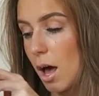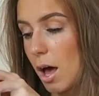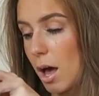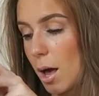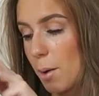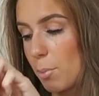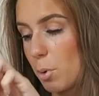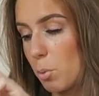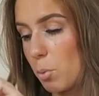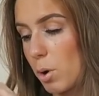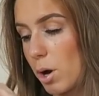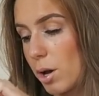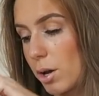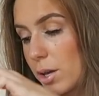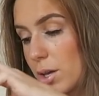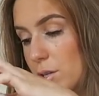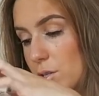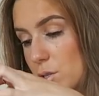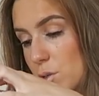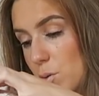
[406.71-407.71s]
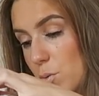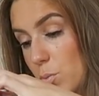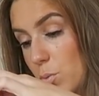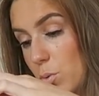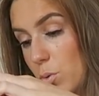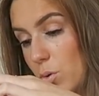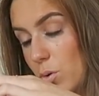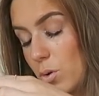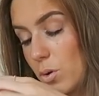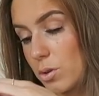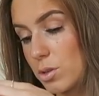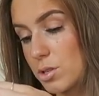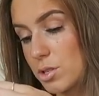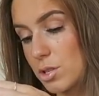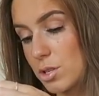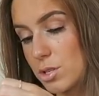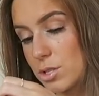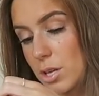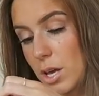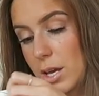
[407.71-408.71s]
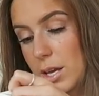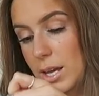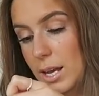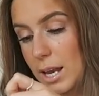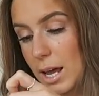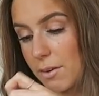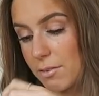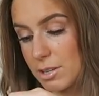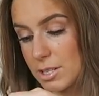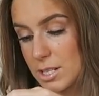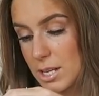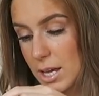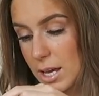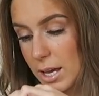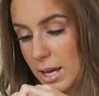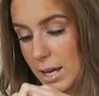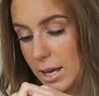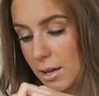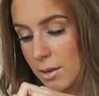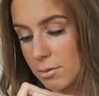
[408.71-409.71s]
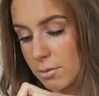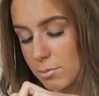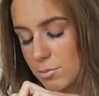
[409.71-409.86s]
um, working towards circularity.